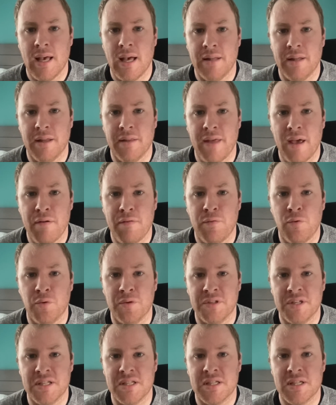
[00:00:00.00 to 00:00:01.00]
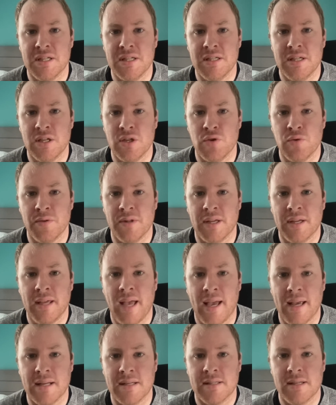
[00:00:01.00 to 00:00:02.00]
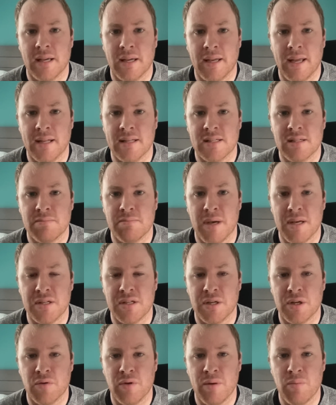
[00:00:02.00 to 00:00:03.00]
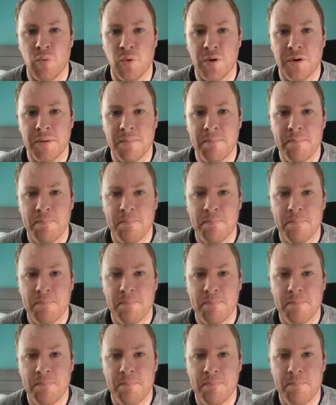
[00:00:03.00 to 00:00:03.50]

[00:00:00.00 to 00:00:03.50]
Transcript: and they therefore discontinued the case against Mason Greenwood.